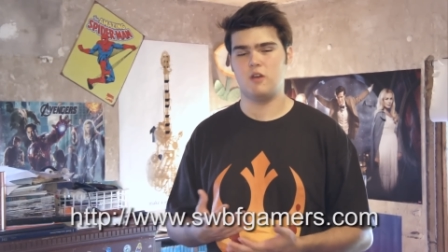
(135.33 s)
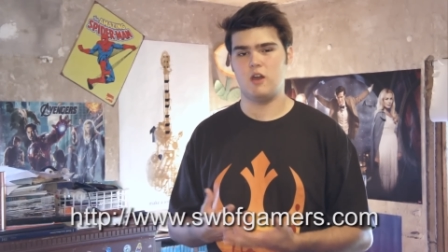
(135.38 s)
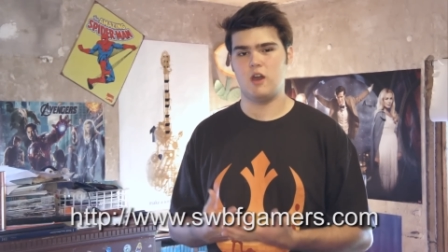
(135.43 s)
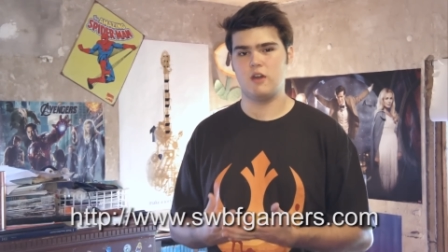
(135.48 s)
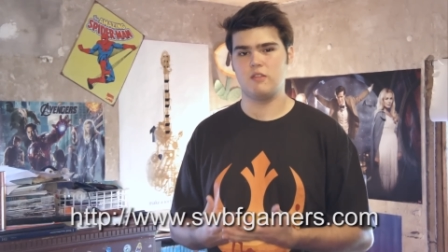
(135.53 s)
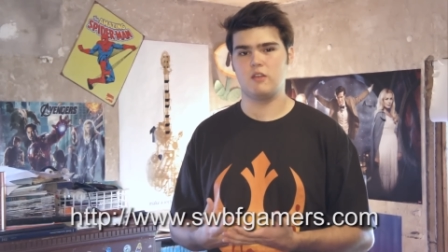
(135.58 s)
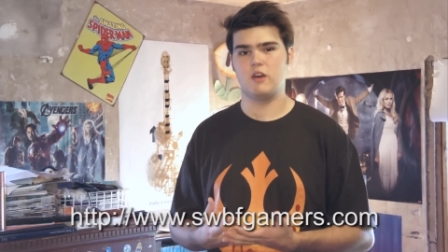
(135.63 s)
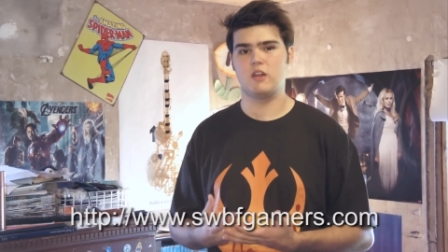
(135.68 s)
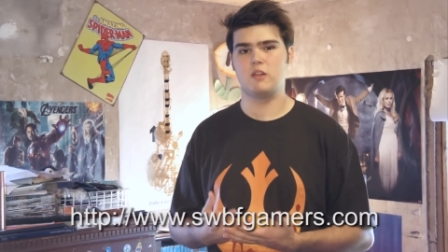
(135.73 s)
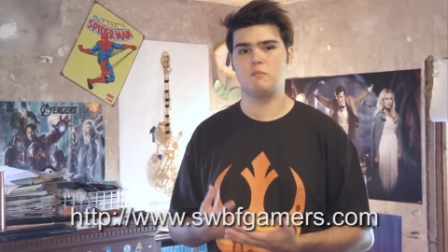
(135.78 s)

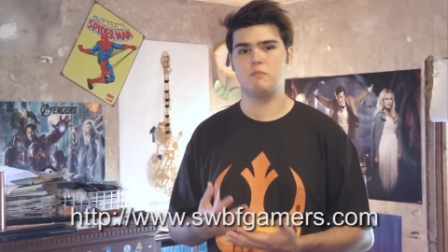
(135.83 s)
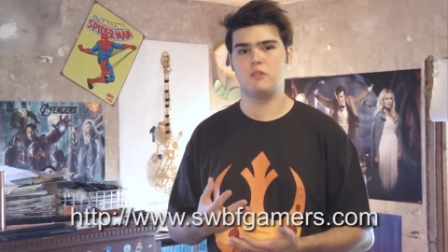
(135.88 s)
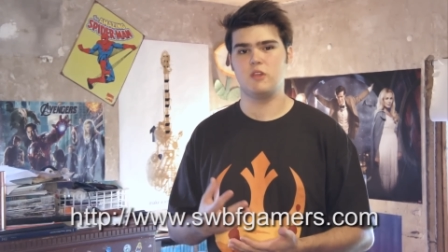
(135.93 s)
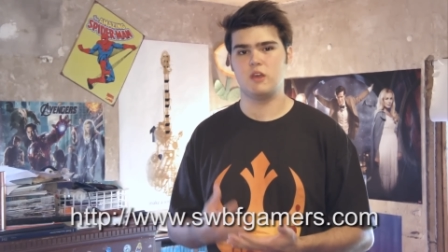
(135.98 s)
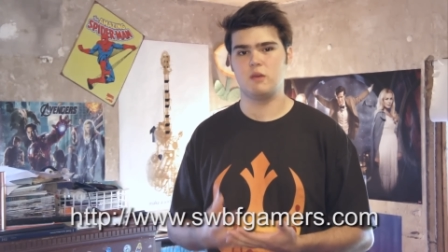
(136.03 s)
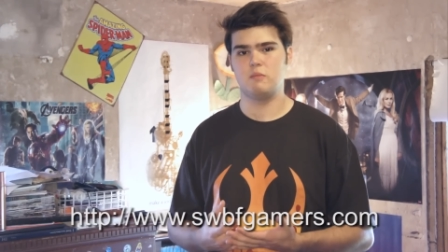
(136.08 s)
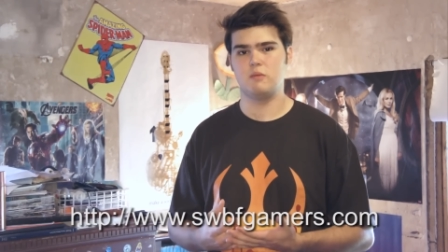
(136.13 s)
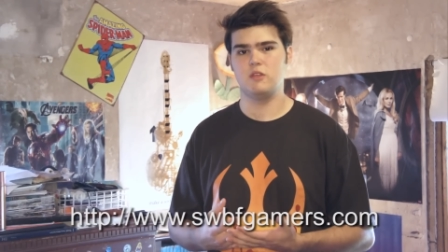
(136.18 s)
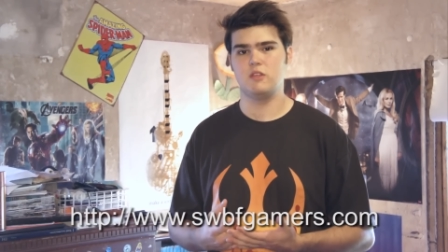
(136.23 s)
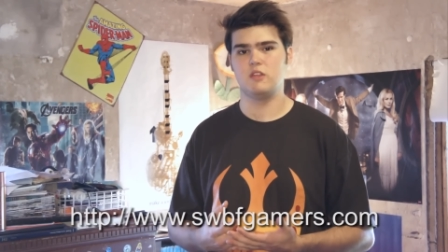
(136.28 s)
online
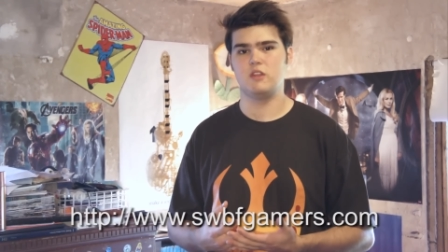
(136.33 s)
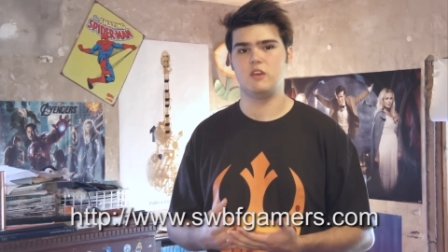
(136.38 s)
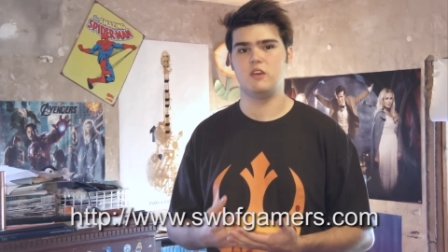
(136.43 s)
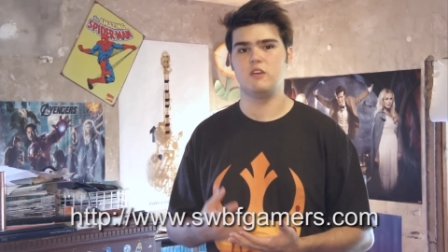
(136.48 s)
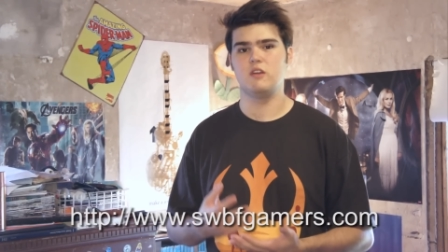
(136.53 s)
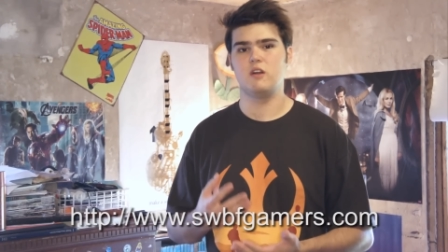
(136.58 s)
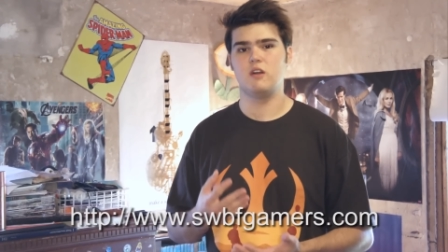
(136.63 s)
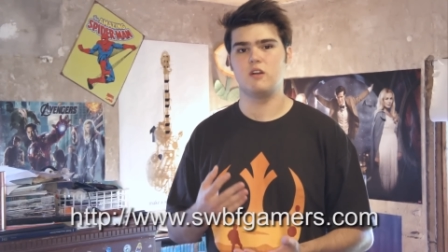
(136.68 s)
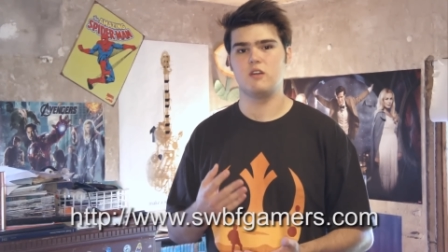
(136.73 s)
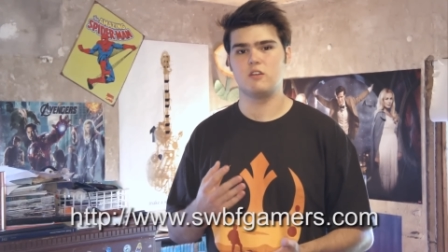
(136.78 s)

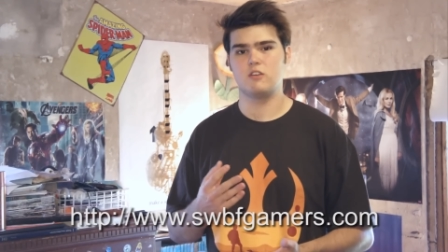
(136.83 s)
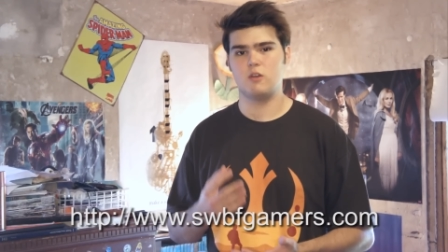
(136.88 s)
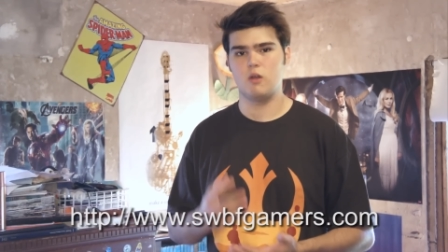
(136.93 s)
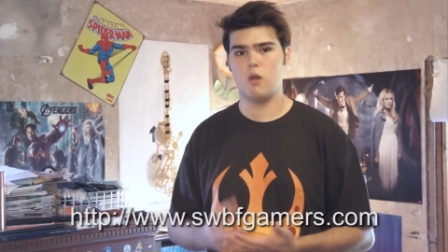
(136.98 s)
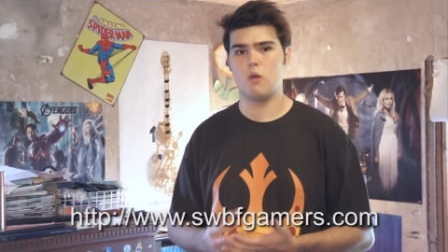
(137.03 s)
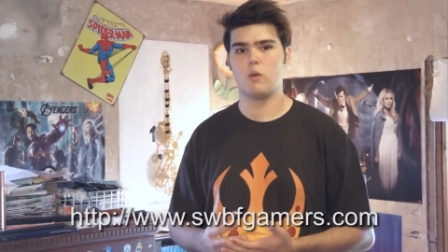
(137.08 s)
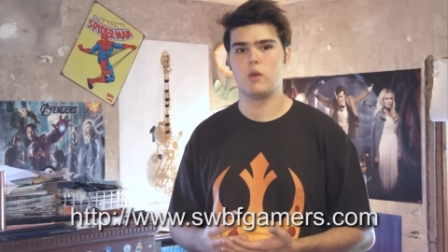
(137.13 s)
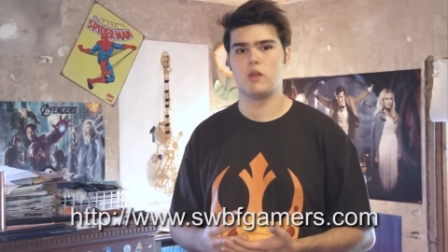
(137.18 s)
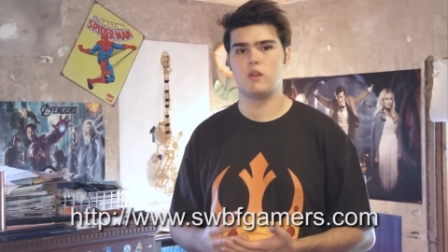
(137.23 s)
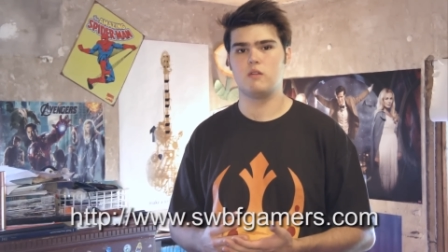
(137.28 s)
playability
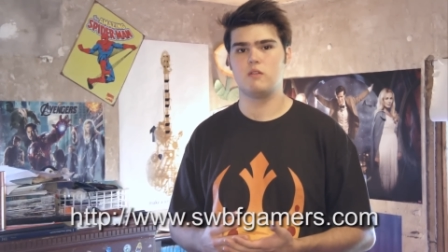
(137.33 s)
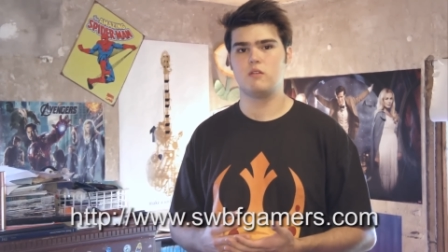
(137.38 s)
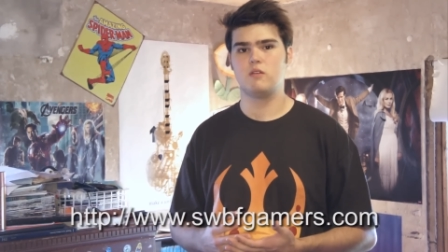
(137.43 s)
going.